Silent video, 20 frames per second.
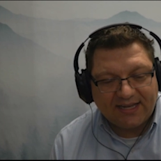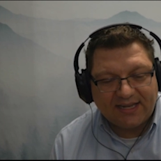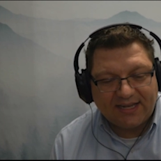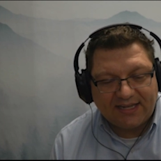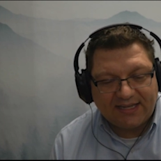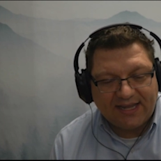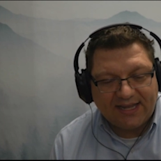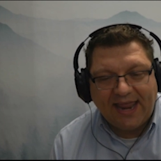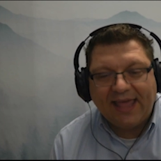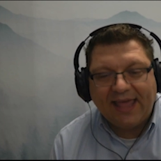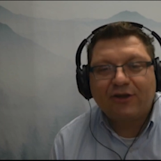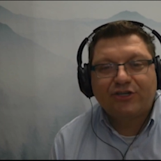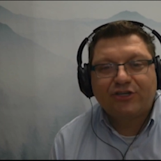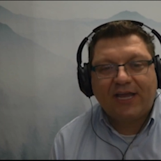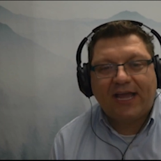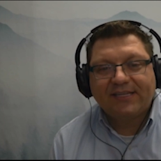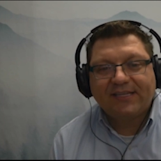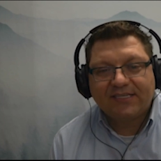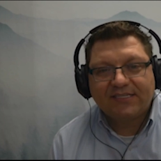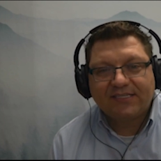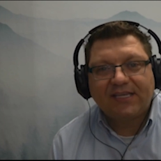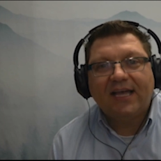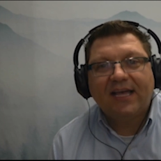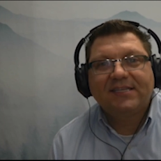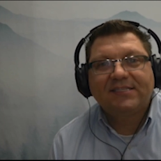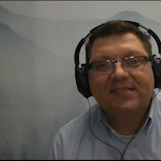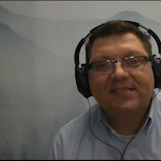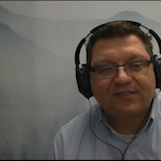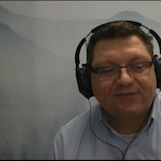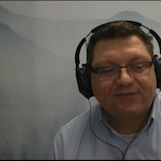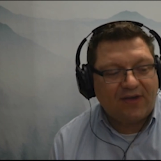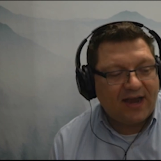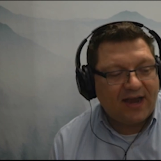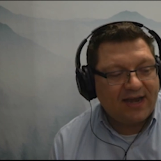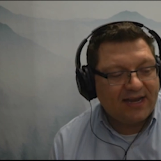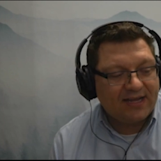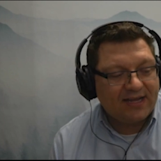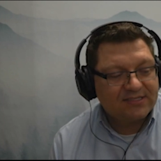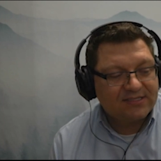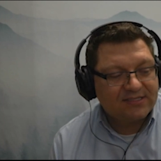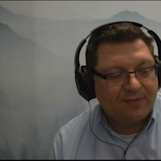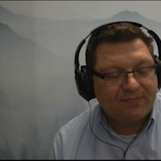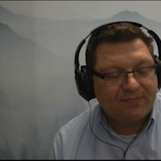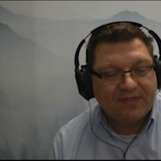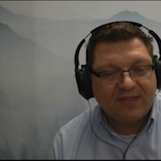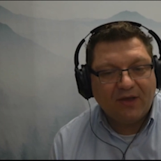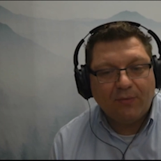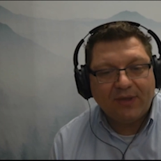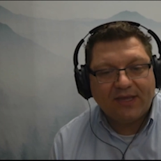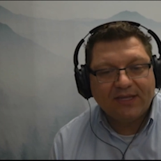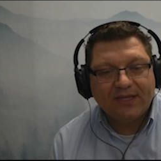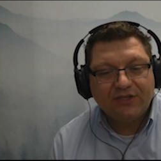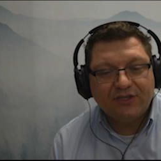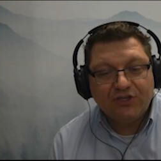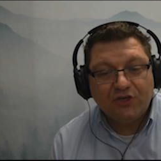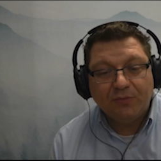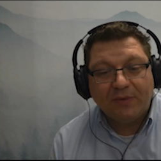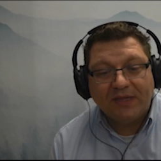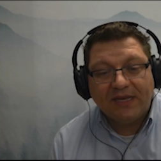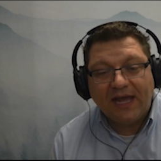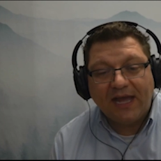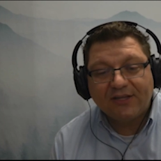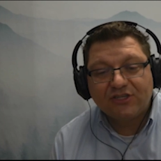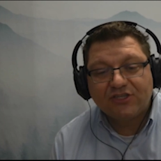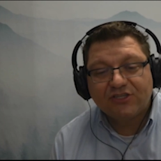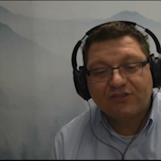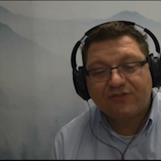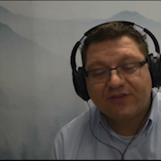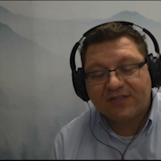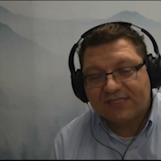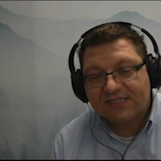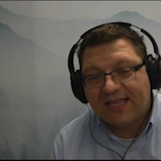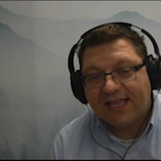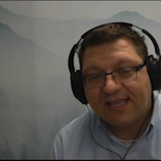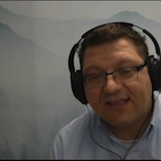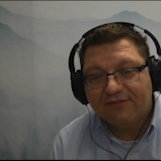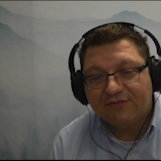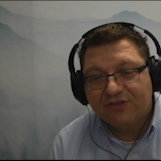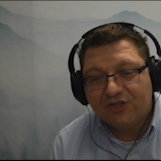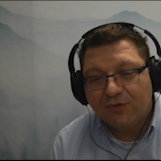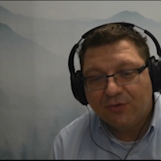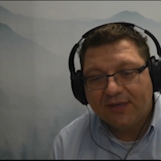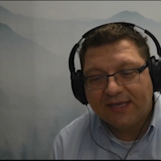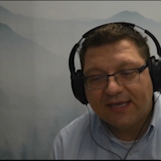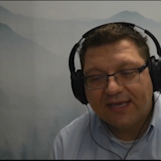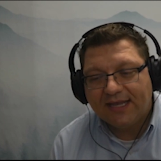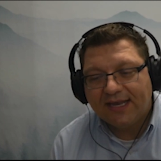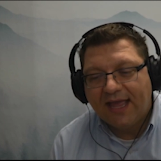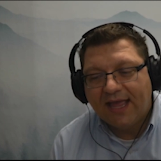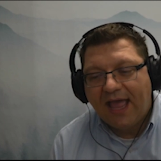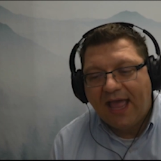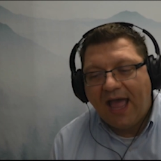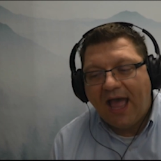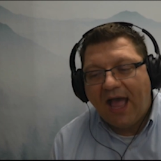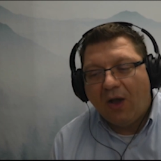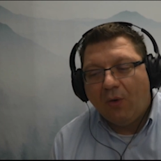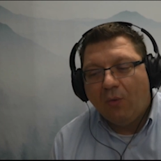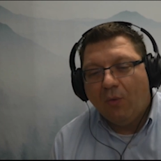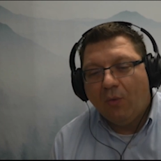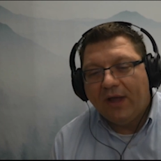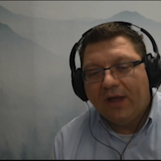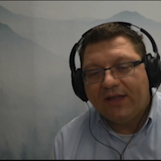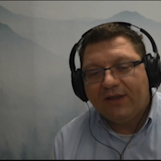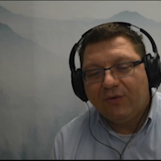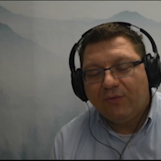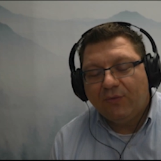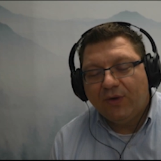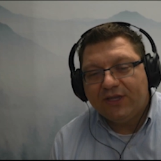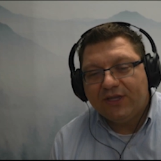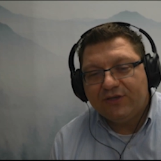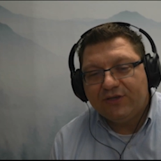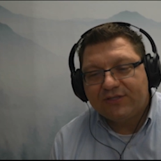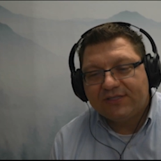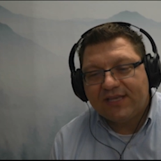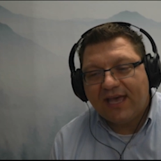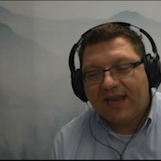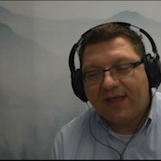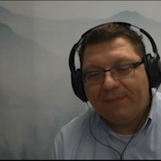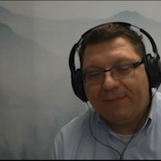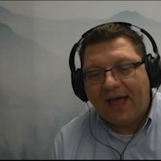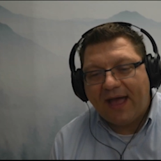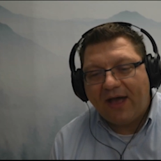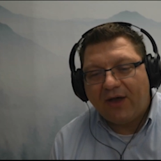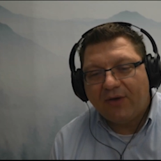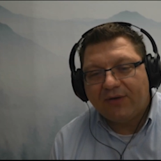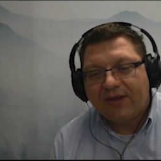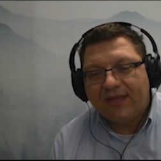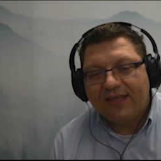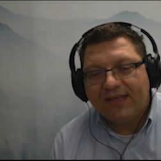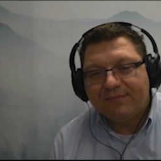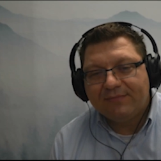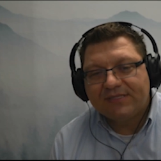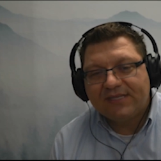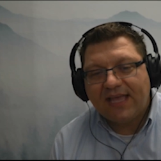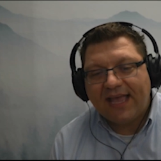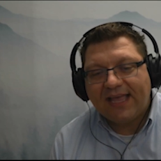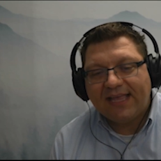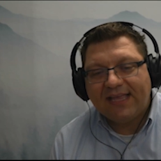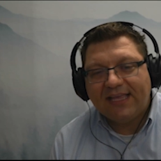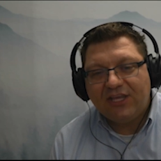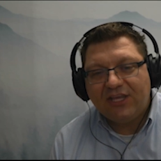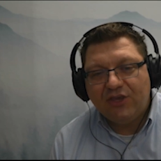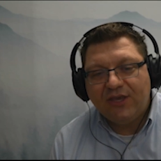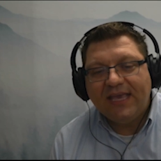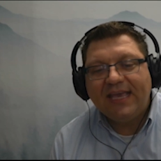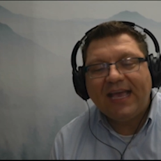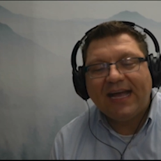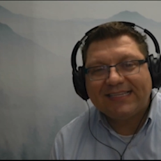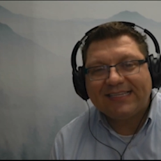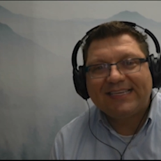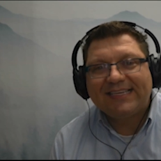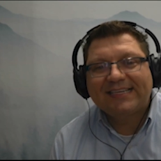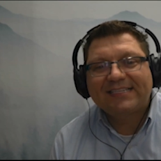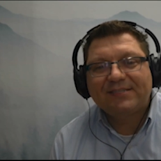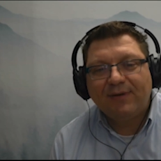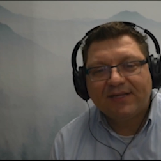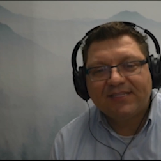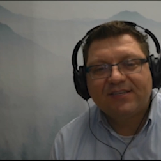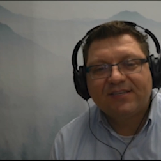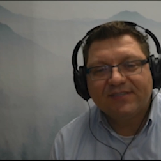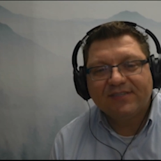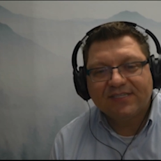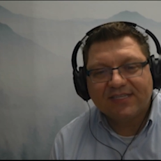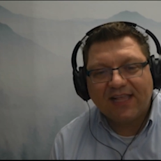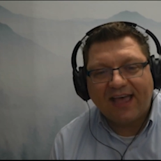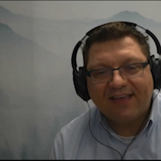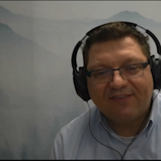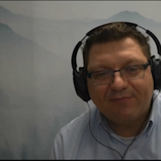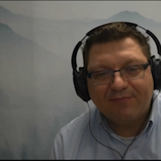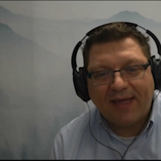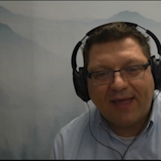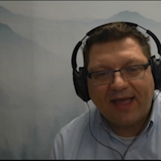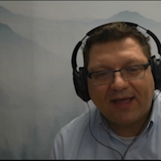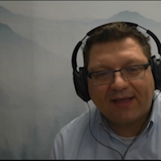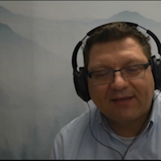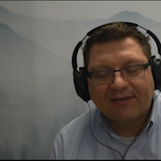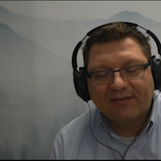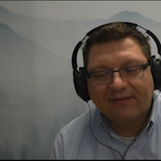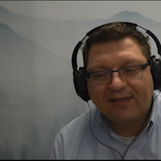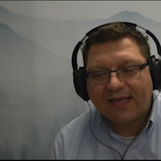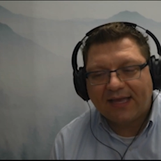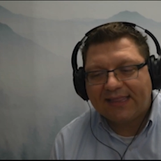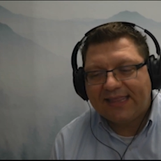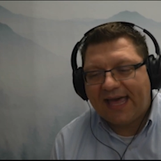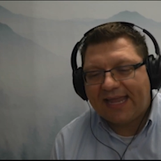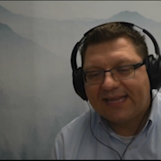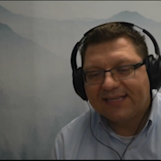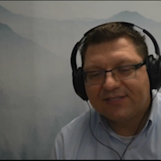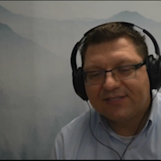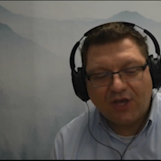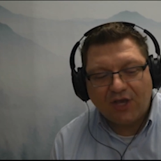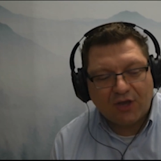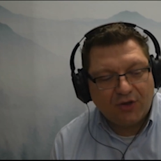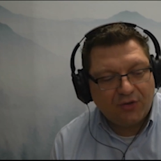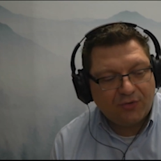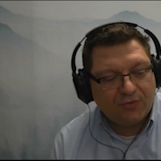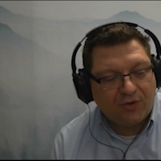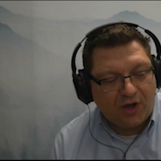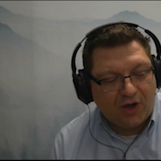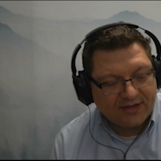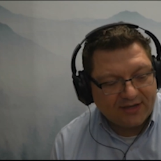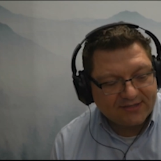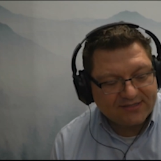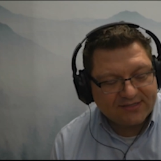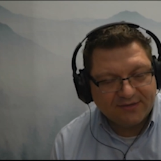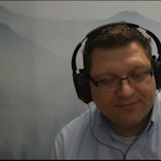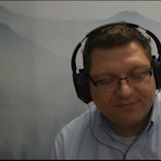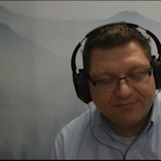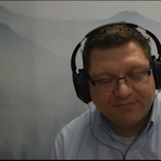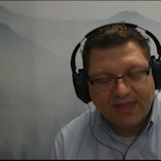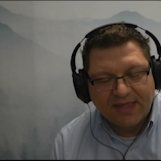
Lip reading: energizes us, is finding something that we can do, but not just for the sake of doing it. What you said about him saying he got 6 months of his life back, like that is so awesome.